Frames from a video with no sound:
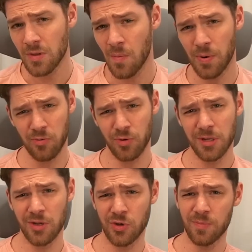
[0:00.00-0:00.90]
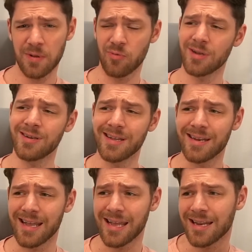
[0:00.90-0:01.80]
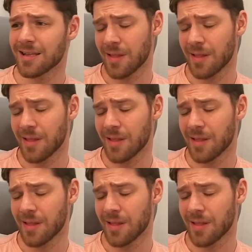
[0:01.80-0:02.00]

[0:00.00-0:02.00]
But it really could be written in any